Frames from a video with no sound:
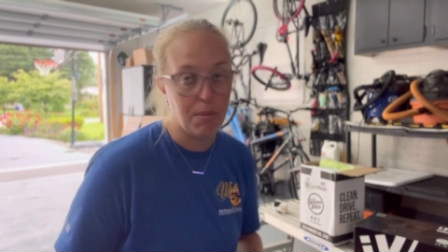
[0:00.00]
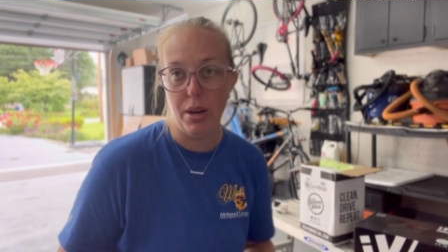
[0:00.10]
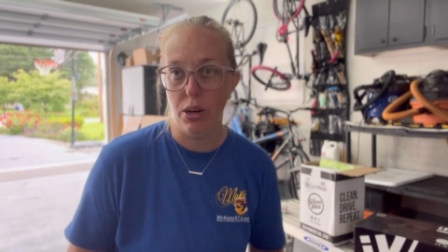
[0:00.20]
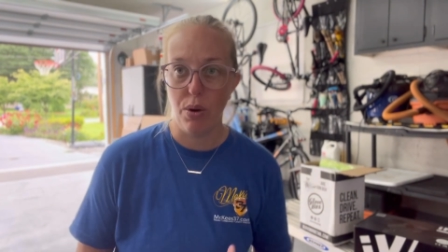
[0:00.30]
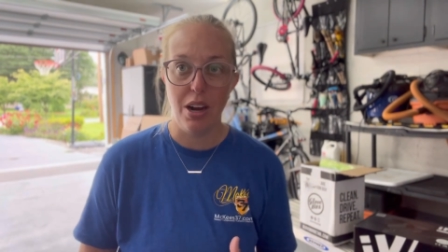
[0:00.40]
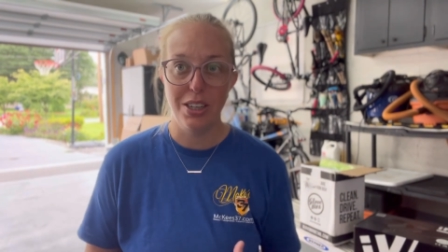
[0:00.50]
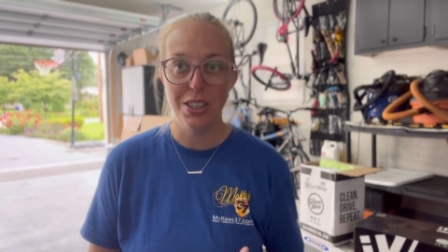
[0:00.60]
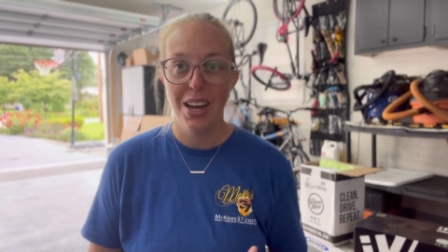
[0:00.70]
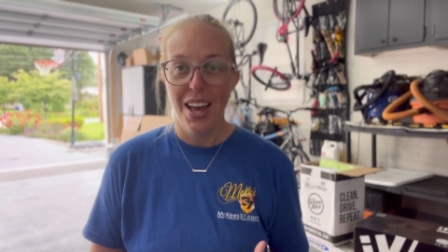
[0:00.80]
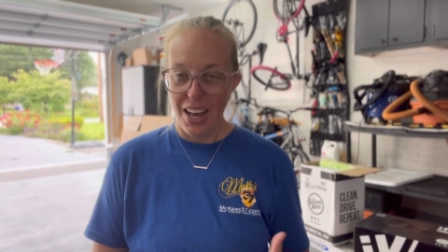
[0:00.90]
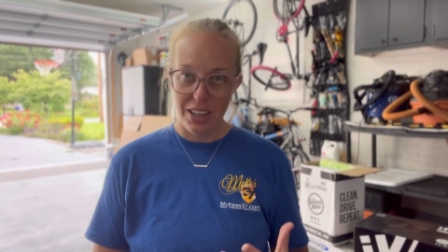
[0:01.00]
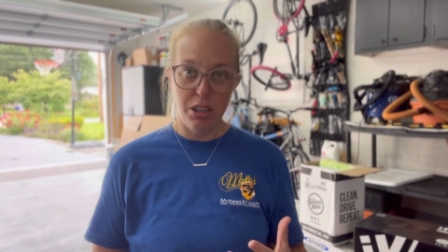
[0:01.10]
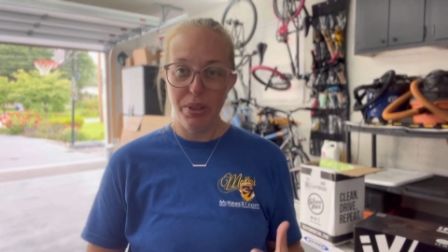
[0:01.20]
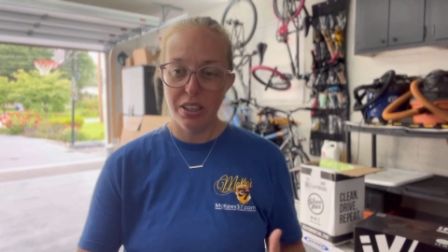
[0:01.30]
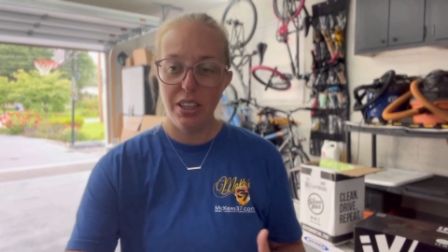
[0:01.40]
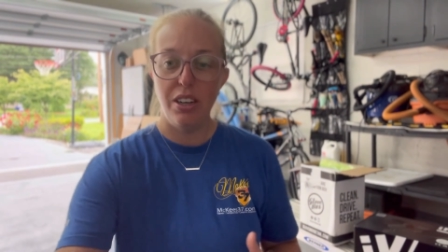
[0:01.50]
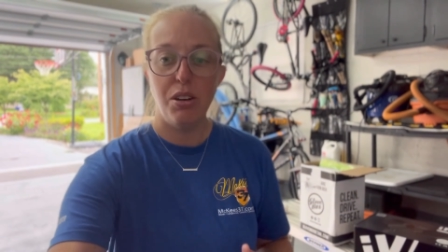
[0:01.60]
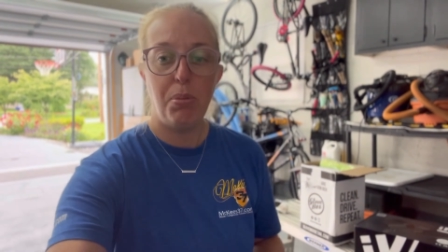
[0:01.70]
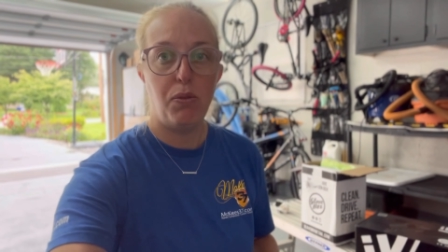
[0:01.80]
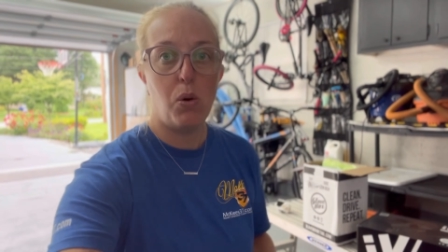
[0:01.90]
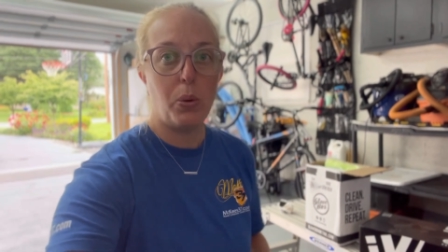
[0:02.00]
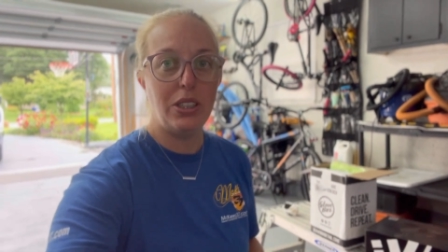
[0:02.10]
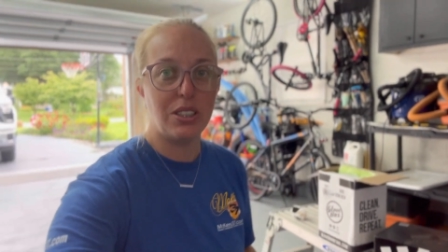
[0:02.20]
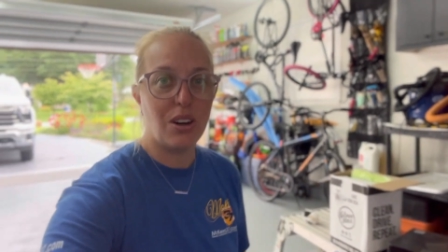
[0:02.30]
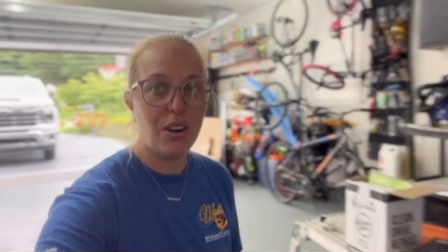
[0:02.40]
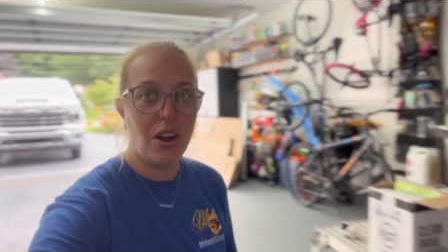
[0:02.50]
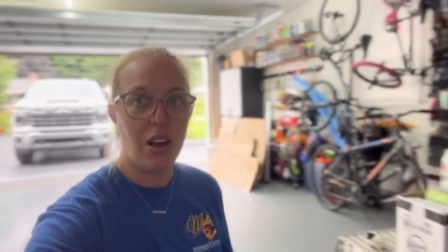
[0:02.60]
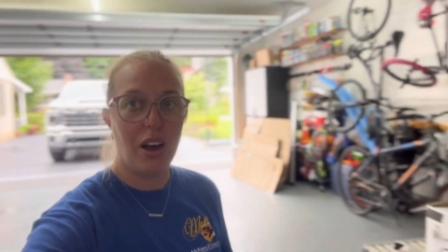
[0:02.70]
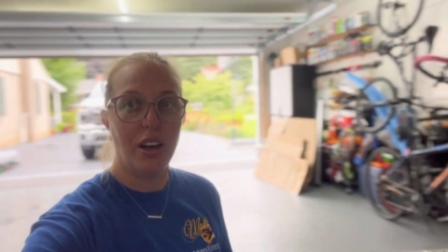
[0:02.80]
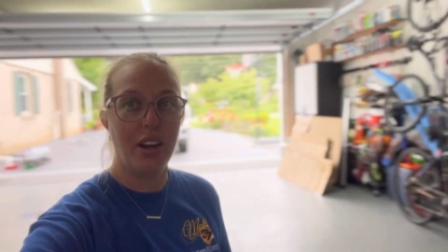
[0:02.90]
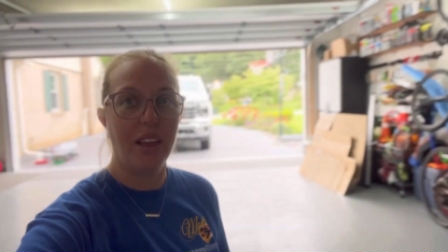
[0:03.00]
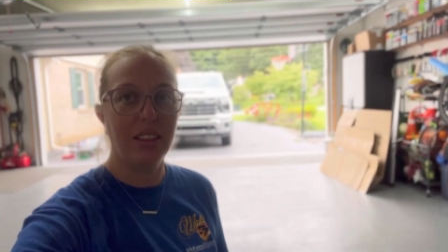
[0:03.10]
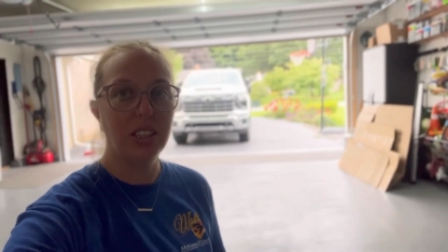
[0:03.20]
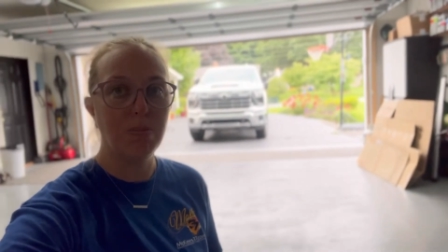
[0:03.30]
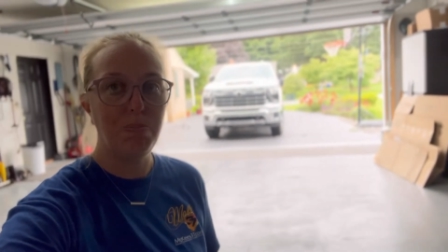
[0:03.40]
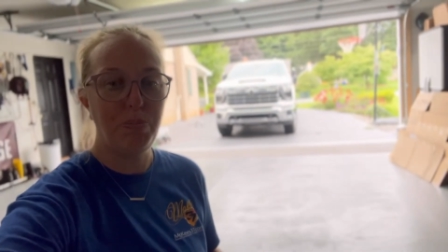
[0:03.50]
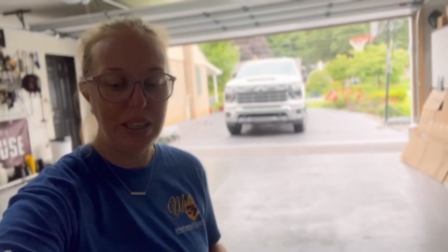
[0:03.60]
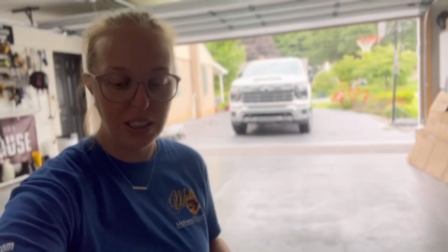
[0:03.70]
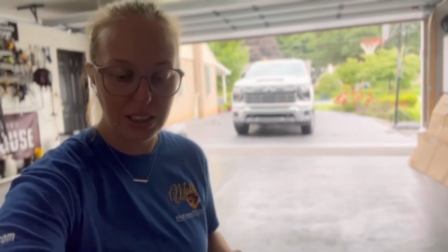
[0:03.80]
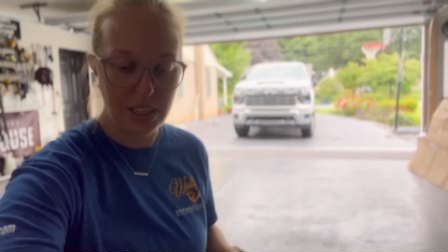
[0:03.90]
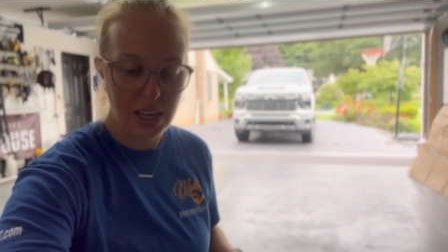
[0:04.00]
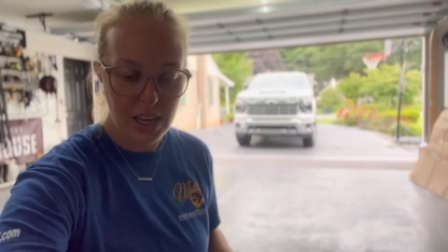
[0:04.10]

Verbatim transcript: my garage a little bit cleaner before we start on this beast.